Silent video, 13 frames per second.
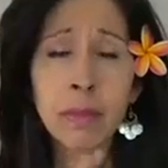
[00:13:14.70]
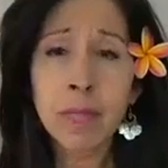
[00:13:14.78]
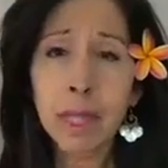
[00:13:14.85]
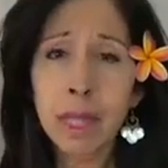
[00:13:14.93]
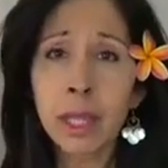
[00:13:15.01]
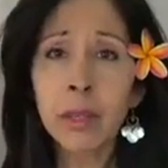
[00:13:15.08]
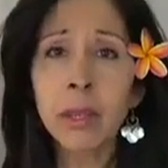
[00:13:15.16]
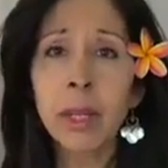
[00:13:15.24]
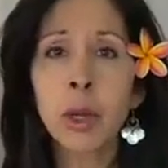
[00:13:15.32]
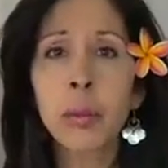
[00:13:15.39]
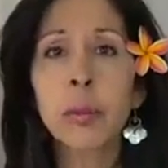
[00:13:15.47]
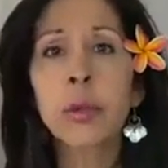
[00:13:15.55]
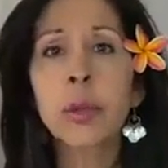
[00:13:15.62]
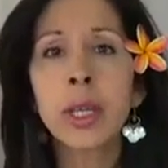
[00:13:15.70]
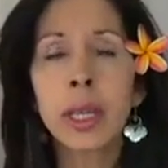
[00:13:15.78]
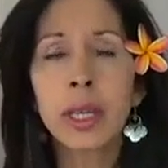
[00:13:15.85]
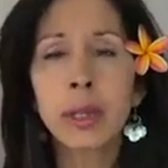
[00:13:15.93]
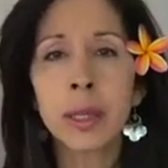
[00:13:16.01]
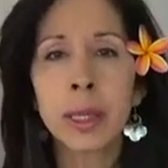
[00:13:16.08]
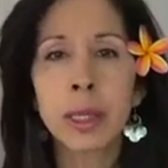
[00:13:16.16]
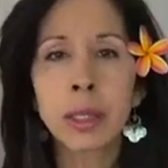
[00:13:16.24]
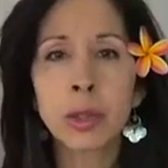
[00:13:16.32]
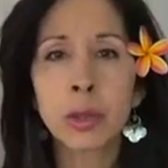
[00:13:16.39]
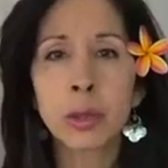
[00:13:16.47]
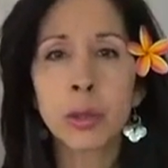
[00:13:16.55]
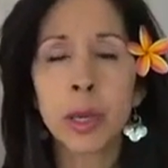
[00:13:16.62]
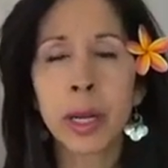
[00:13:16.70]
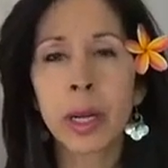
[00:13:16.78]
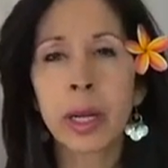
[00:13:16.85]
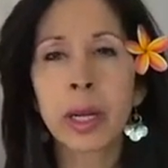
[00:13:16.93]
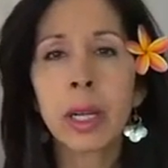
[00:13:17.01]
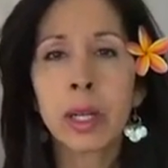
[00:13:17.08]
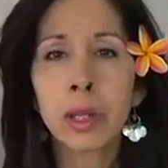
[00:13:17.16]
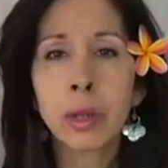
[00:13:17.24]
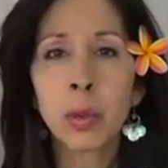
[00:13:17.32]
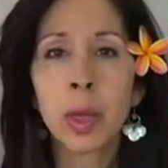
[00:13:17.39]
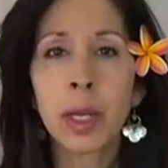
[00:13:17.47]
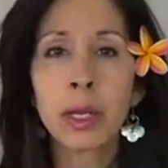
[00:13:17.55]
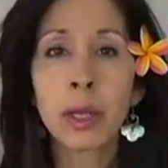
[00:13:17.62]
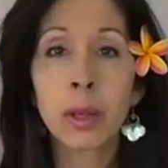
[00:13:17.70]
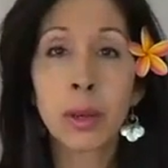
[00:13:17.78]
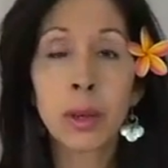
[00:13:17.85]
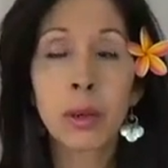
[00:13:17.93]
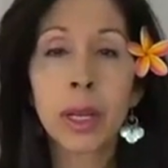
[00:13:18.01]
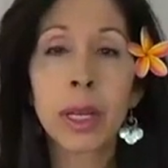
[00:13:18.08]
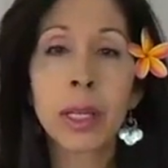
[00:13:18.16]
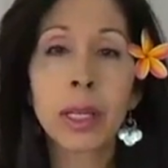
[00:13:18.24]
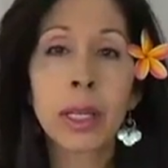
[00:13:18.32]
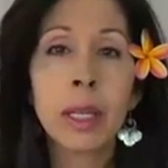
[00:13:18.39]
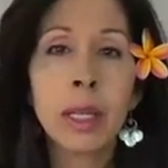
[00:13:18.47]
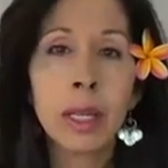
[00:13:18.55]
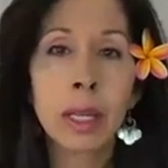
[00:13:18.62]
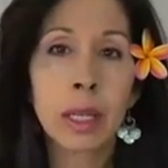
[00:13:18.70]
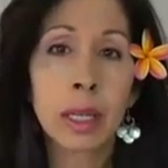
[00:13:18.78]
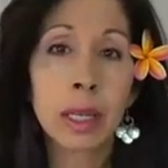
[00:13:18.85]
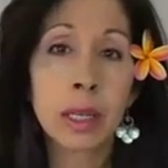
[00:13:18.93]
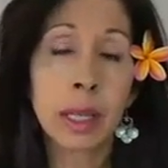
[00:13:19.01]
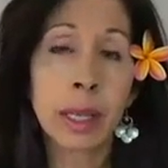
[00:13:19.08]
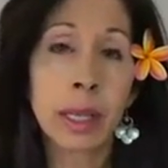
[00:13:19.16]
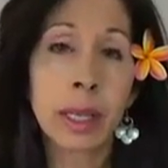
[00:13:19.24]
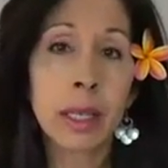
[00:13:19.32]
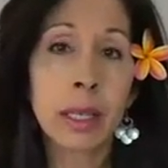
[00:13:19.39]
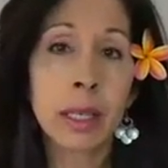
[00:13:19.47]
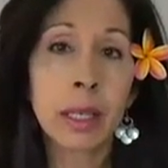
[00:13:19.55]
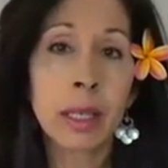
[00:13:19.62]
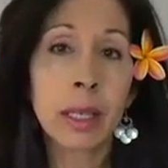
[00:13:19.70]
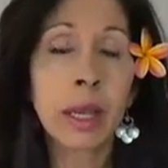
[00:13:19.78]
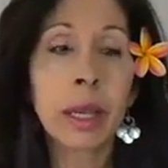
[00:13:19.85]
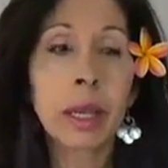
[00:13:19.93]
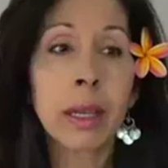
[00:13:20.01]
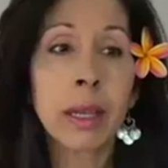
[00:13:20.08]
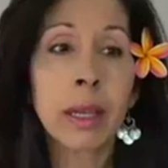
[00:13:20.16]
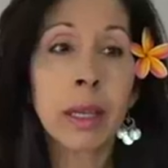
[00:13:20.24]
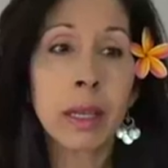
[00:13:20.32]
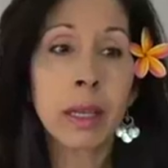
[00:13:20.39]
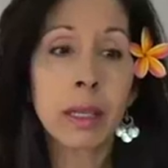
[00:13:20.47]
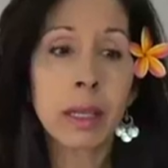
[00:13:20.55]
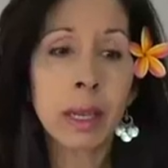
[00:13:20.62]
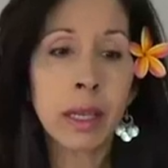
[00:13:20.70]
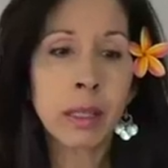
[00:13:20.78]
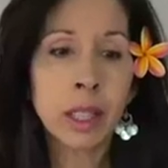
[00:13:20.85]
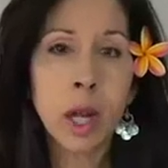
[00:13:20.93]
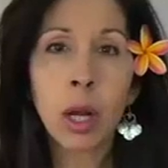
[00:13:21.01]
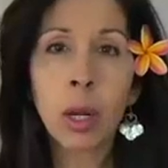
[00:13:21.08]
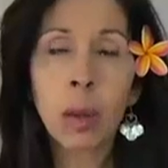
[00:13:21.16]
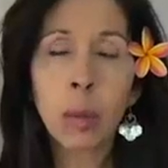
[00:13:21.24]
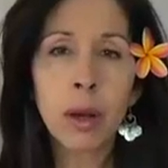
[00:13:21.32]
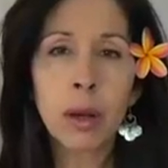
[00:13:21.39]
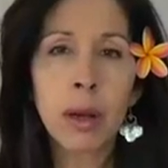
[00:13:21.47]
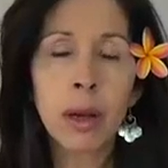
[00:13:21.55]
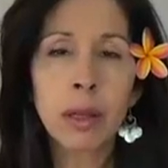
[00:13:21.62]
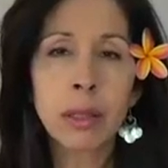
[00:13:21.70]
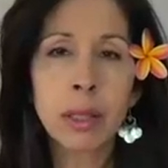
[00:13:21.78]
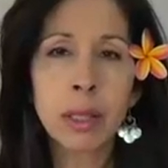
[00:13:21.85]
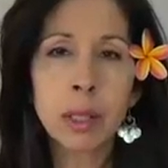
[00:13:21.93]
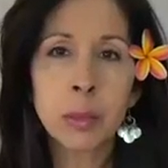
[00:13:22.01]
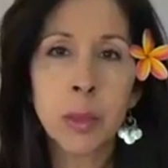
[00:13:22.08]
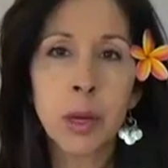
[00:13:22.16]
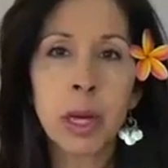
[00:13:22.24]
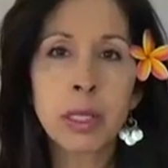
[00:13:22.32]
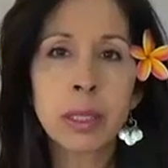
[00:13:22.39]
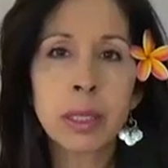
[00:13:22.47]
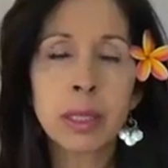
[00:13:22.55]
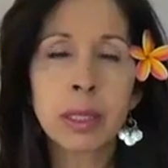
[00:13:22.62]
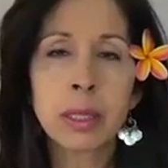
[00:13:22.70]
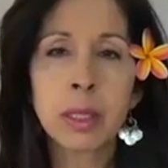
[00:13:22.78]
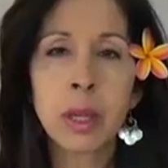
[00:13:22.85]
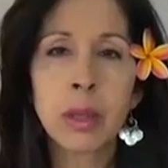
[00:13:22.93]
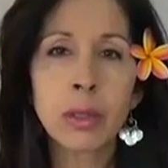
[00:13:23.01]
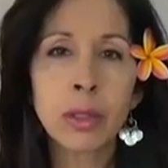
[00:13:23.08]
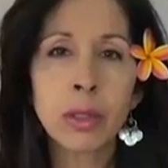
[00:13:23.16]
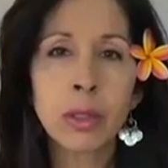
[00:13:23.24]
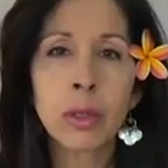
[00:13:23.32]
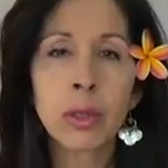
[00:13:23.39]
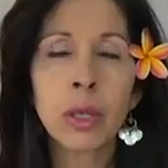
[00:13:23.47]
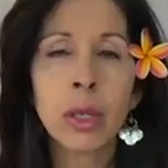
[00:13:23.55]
it'll help you get there to where you want to go. And like I I talk about how this process is also